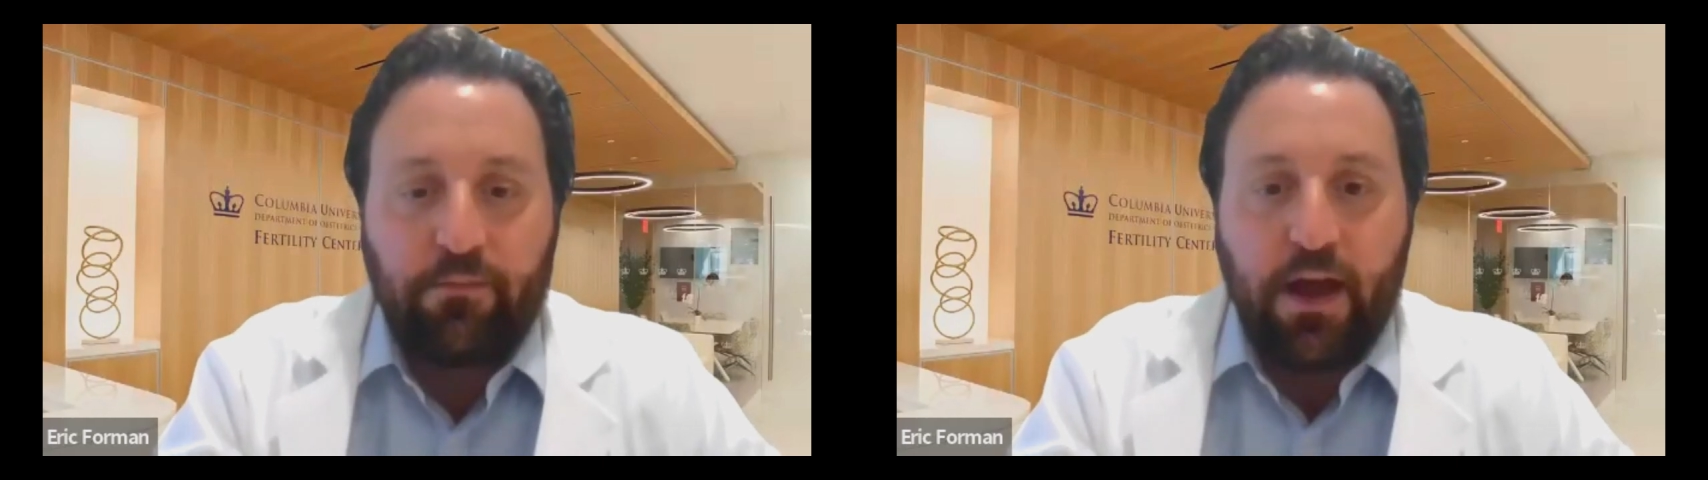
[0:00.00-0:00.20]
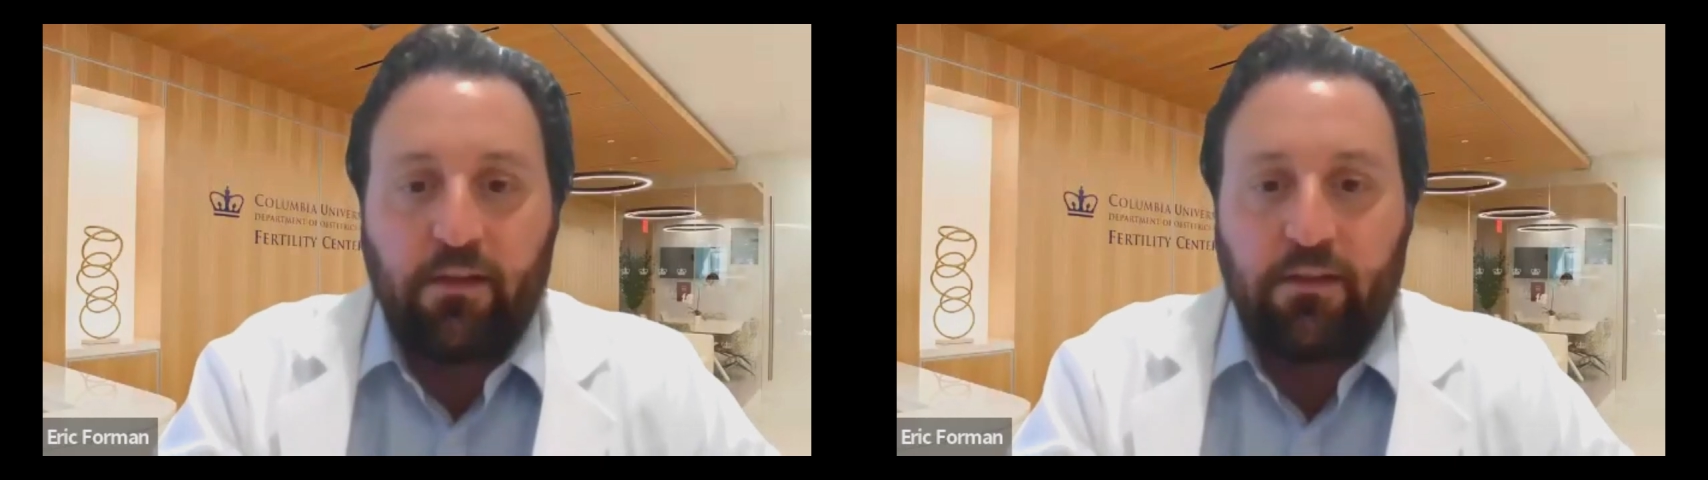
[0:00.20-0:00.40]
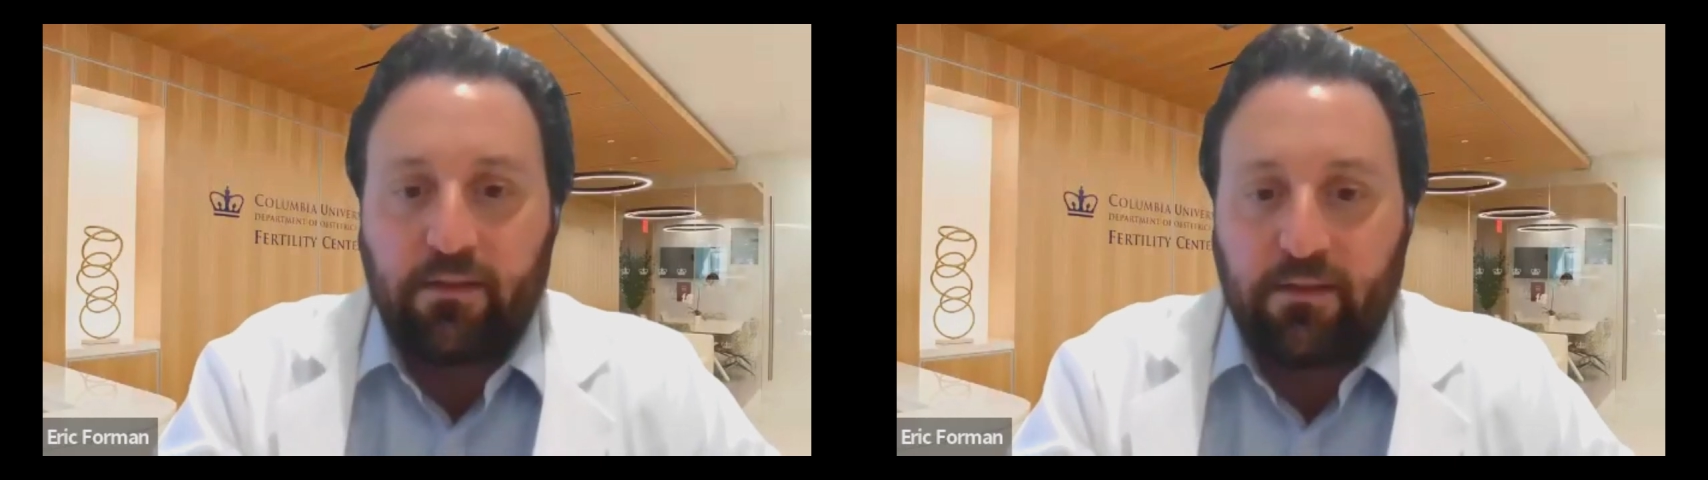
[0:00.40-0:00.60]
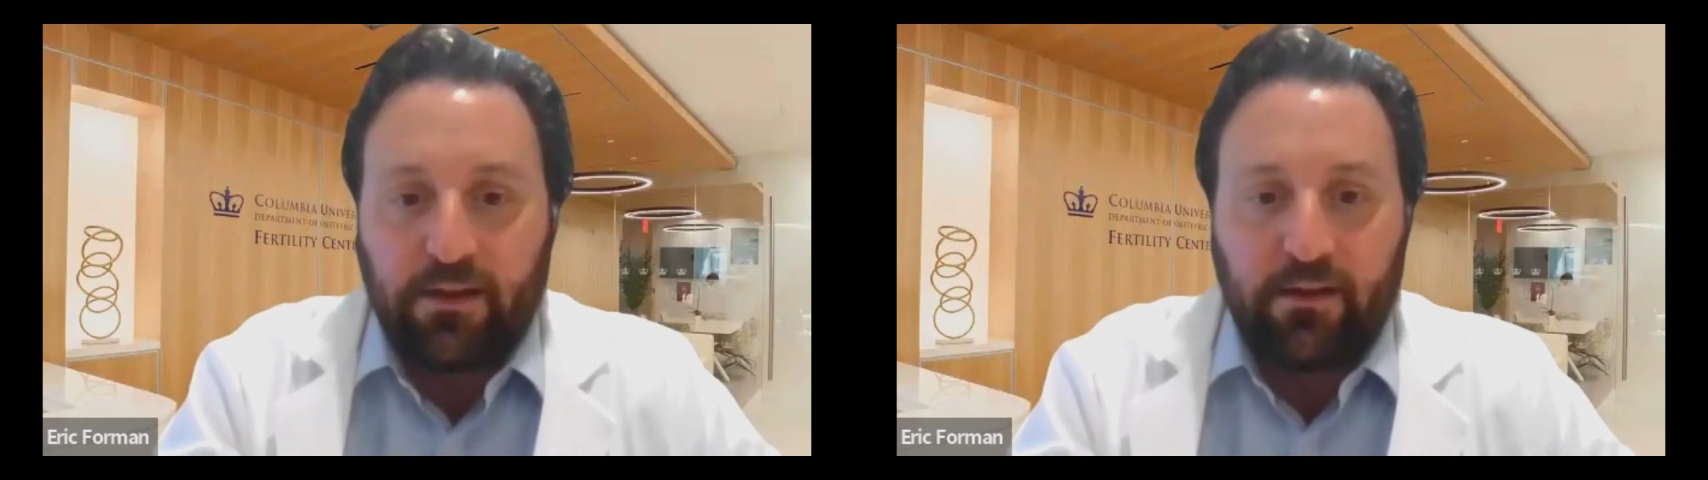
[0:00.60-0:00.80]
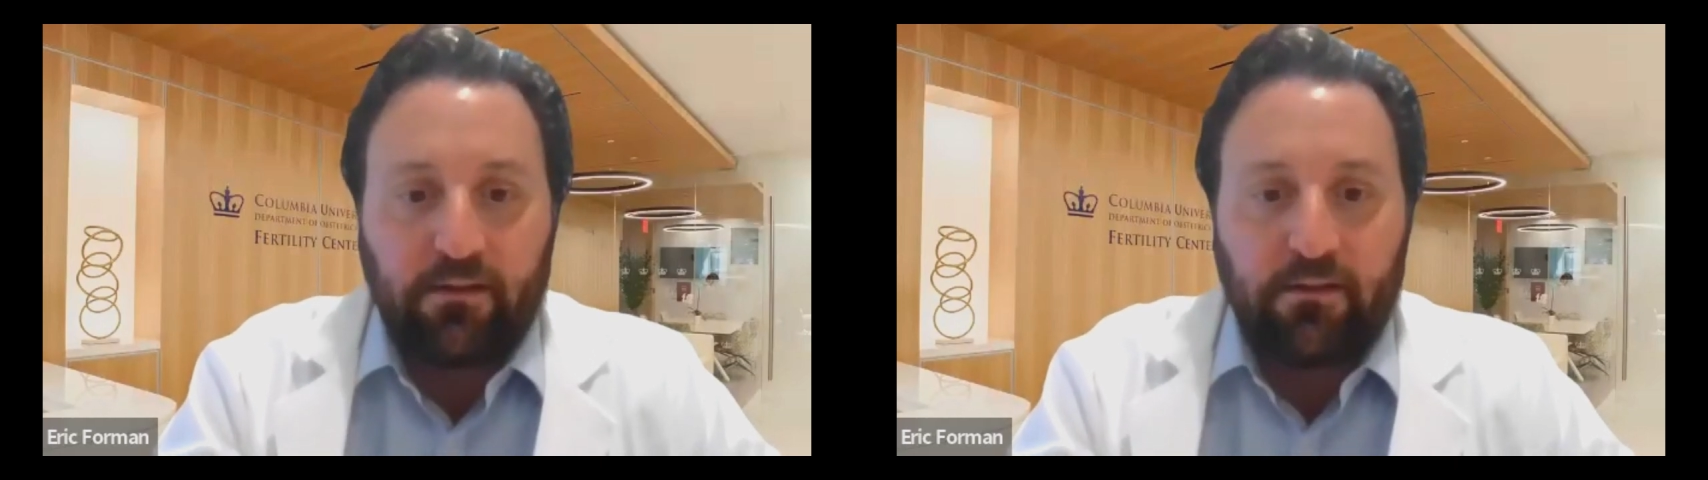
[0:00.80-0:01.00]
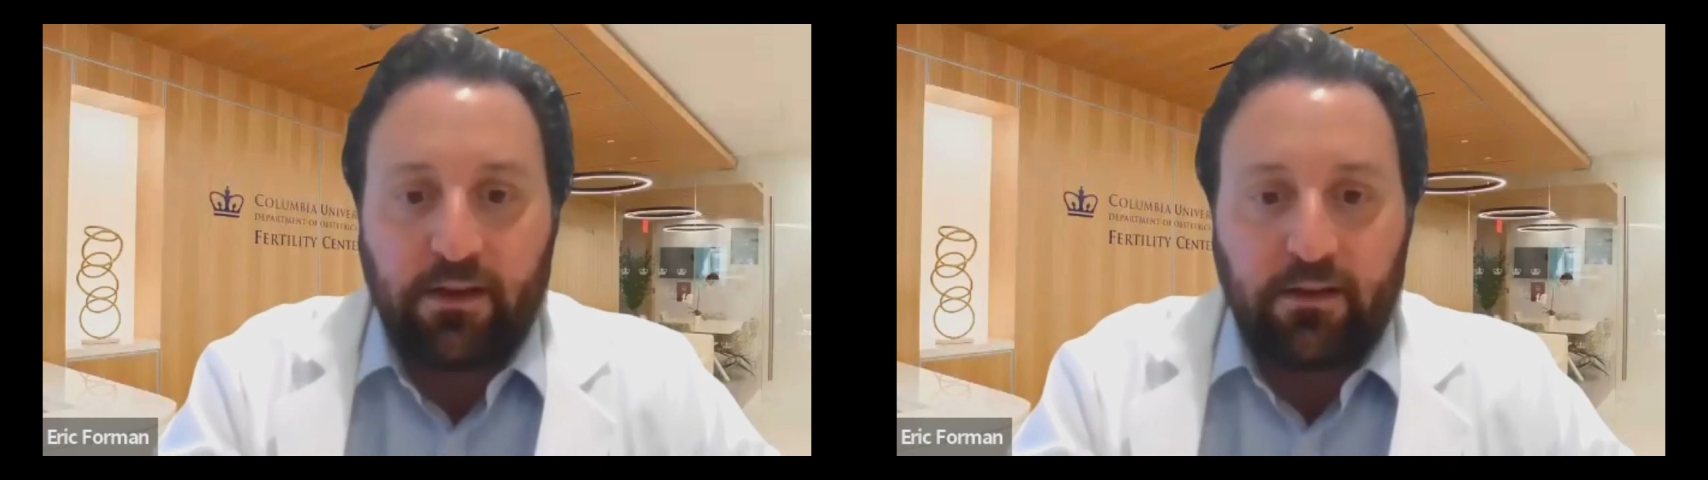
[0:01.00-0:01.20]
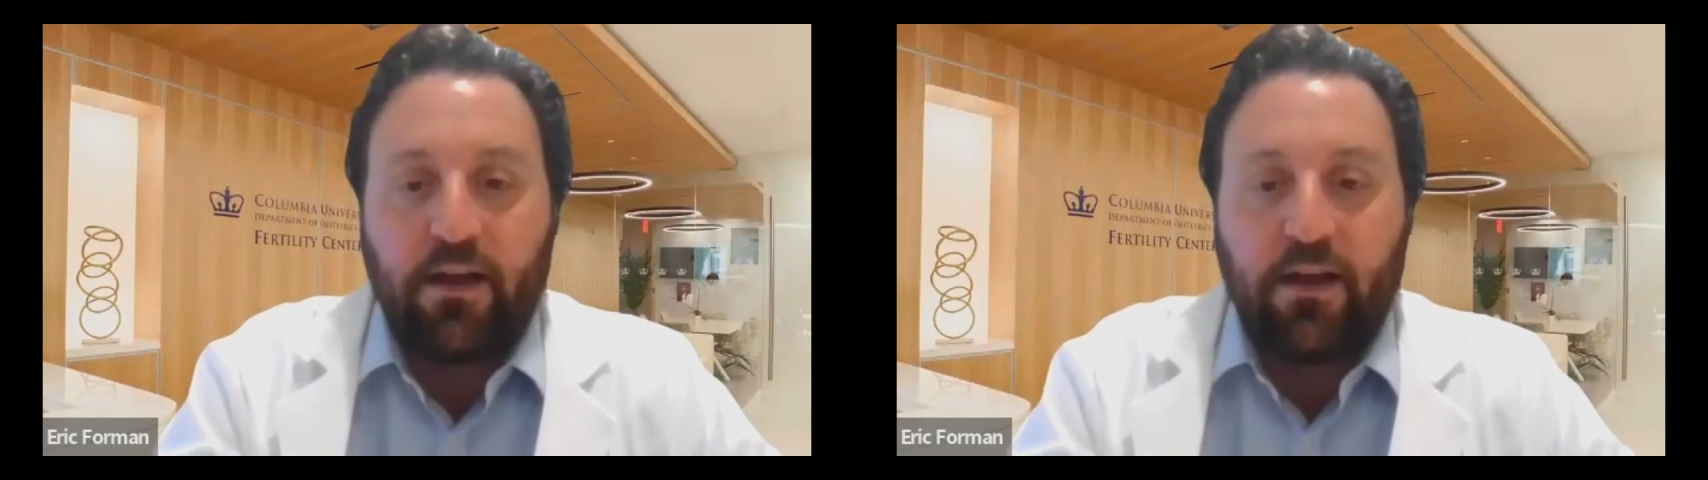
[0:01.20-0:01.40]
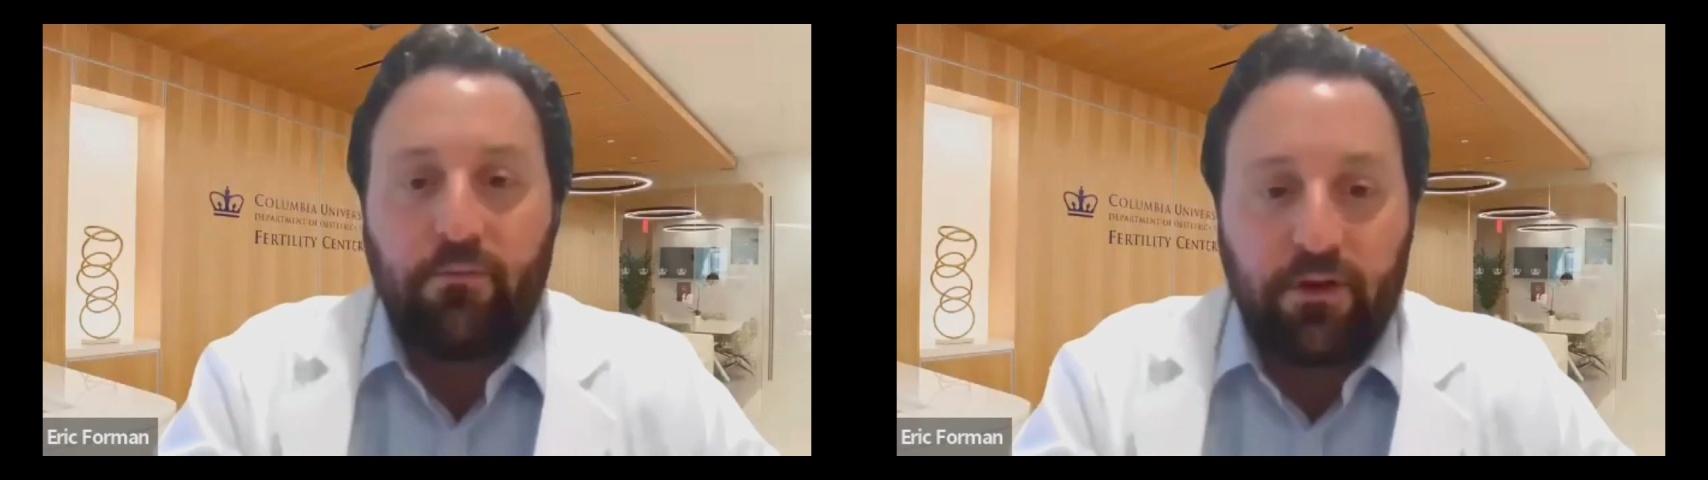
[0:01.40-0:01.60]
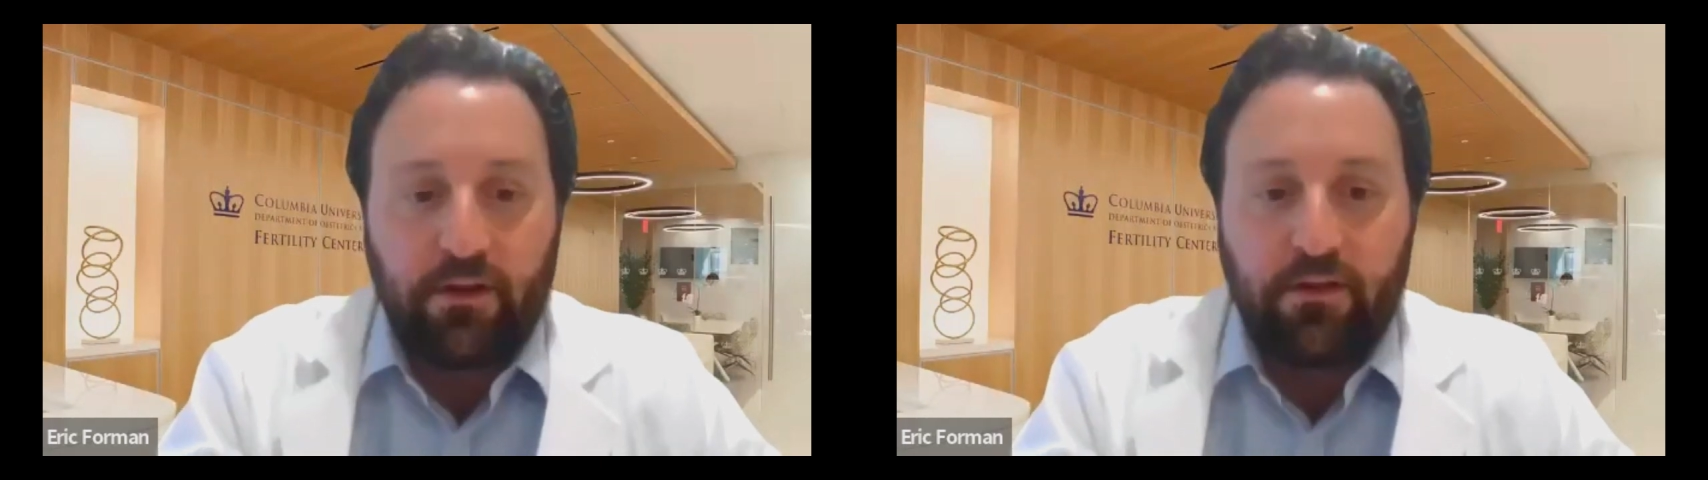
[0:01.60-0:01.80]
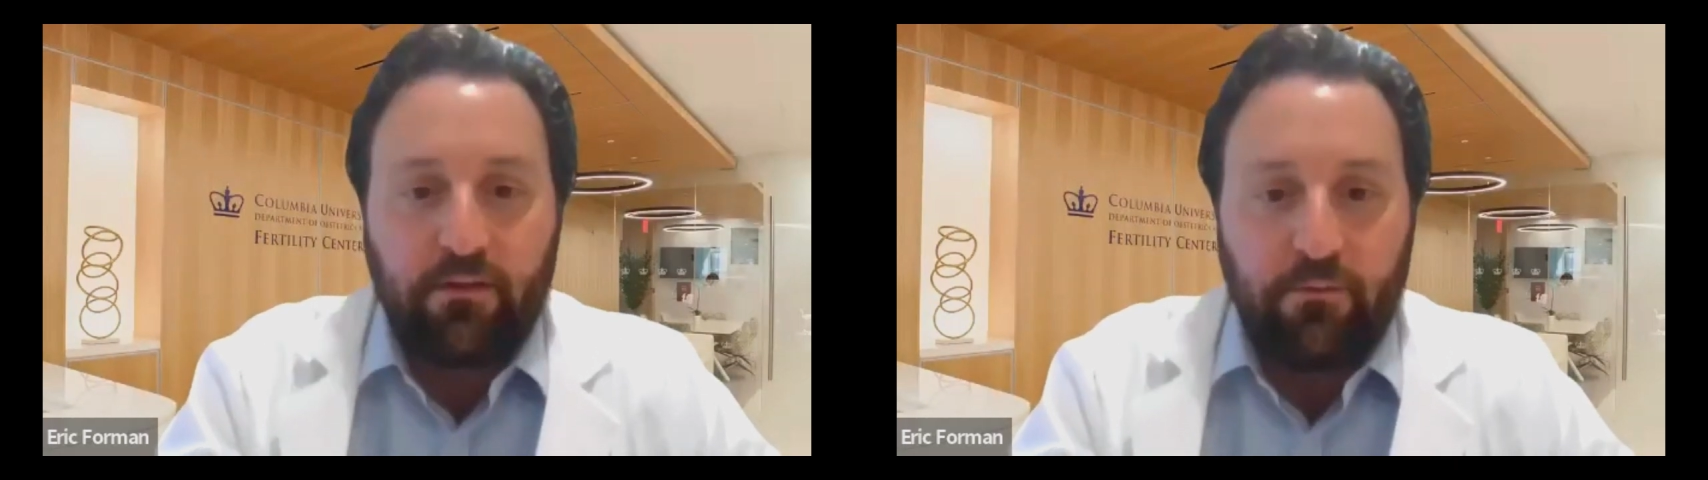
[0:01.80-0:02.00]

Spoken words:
Balancing time with